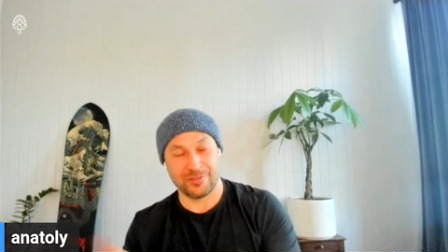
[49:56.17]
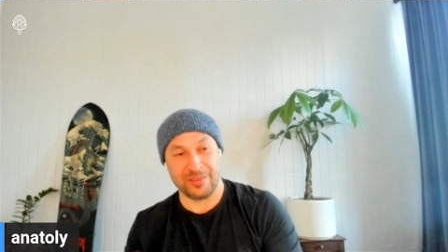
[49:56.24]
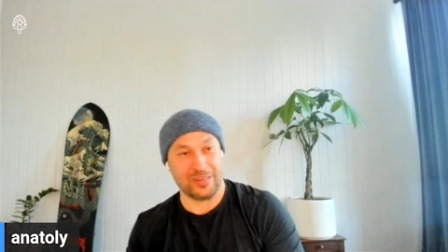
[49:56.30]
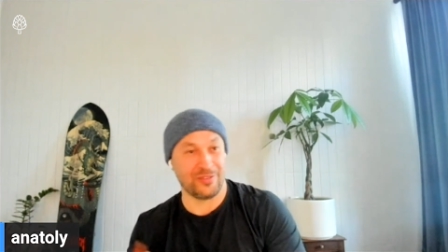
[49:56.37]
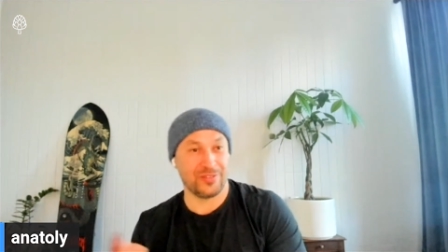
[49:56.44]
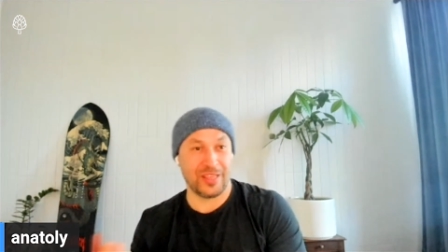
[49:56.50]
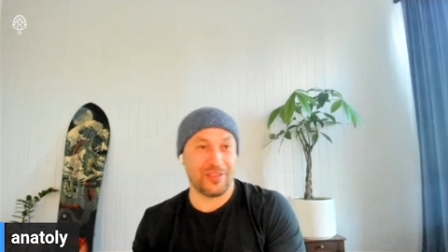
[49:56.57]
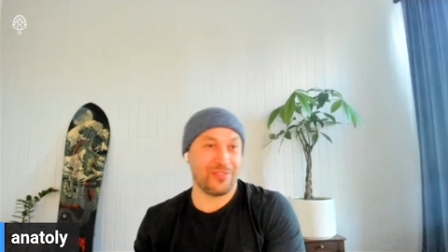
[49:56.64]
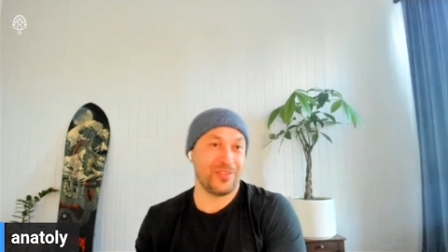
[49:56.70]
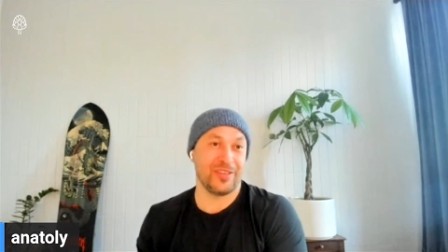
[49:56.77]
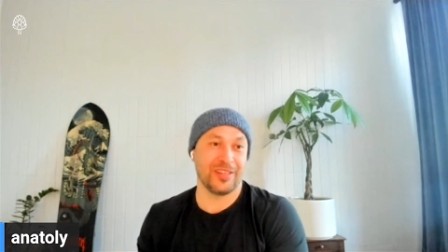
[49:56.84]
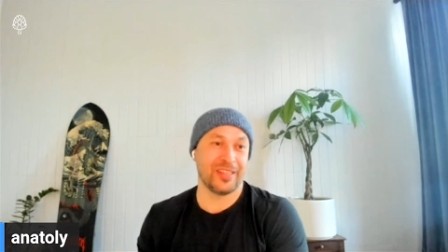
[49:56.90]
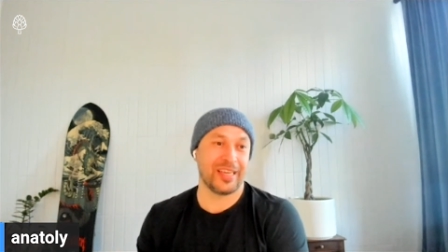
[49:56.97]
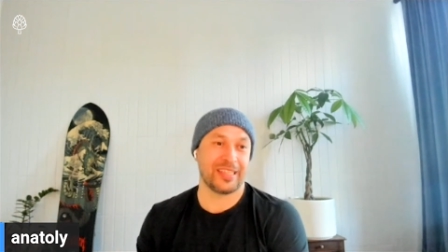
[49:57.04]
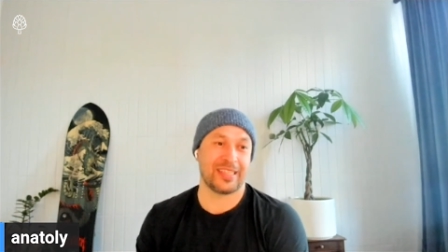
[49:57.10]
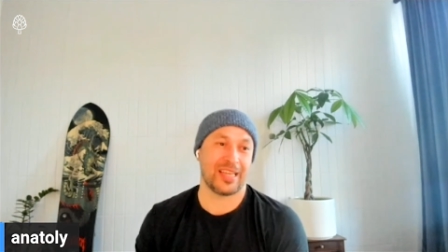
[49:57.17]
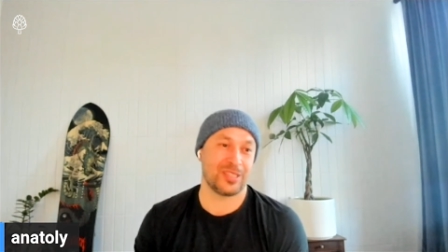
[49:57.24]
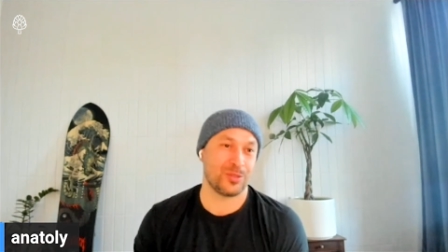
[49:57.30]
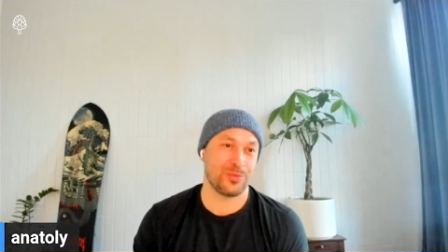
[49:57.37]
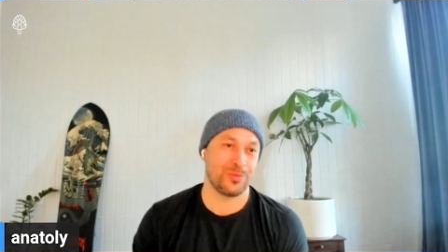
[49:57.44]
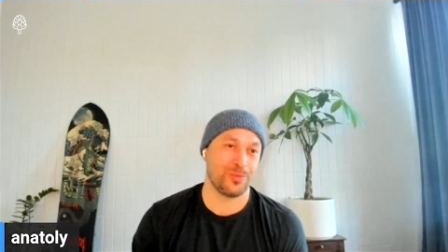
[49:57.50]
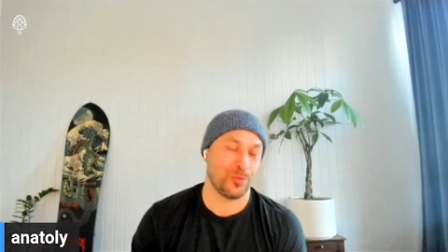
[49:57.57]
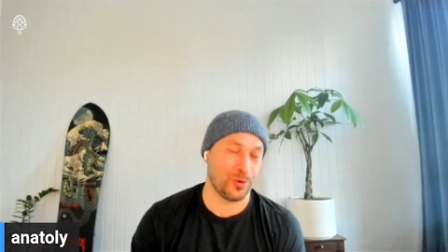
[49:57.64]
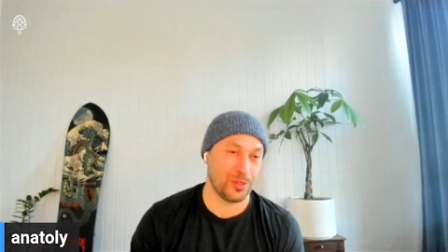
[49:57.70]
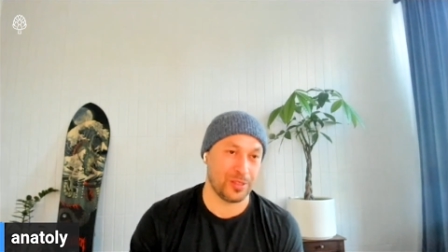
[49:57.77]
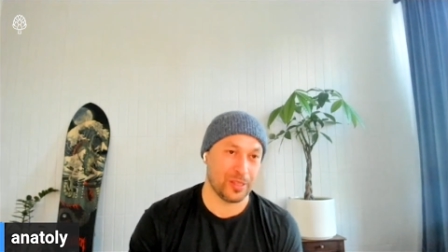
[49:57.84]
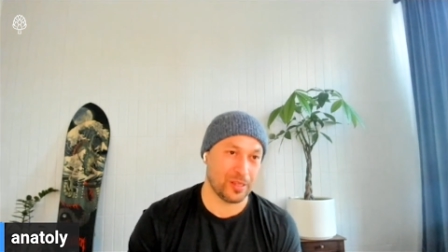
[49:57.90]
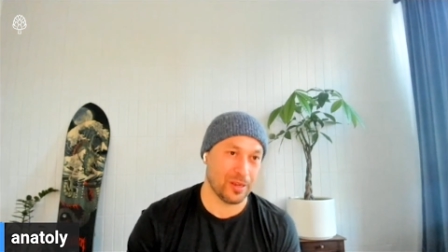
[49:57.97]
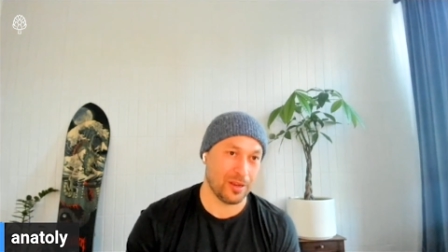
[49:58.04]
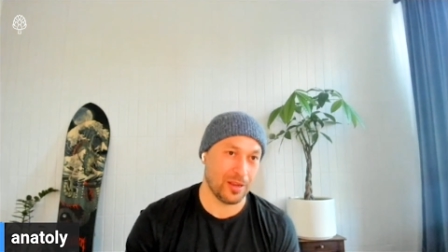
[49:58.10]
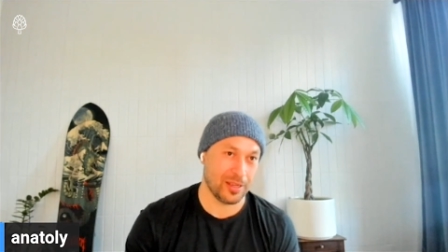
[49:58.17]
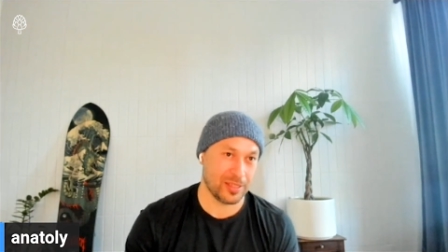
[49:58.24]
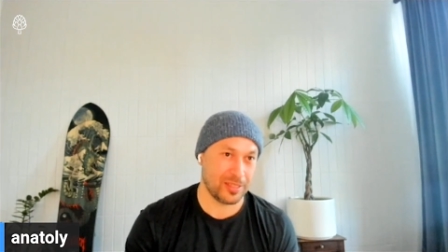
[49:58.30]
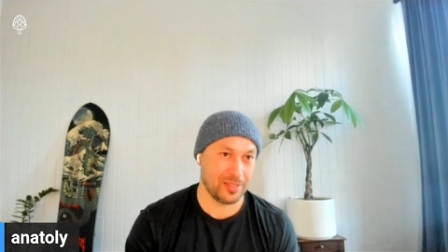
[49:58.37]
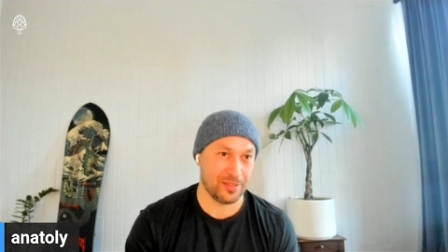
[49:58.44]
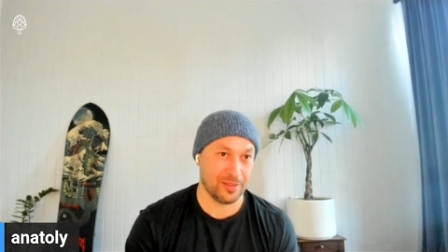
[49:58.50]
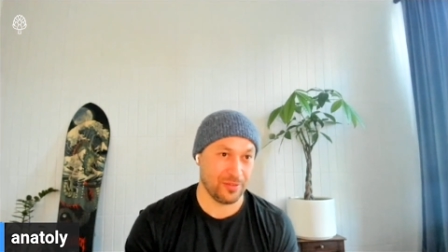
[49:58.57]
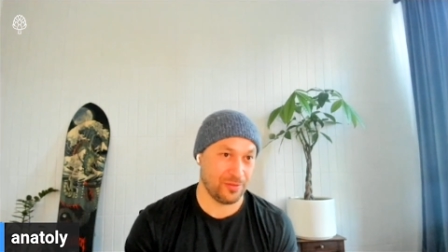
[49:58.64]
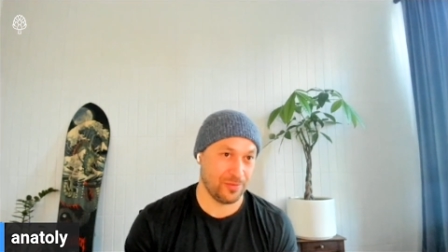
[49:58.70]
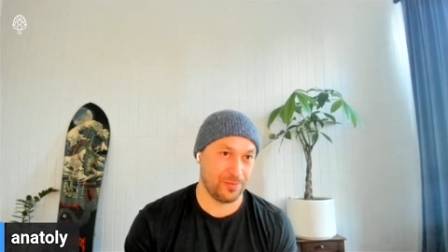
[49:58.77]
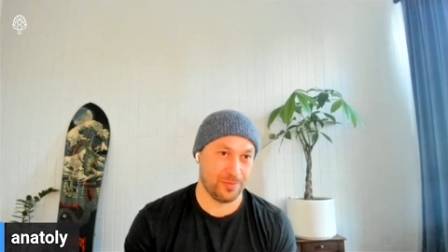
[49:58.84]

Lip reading: And if they feel like that's worth the cost of,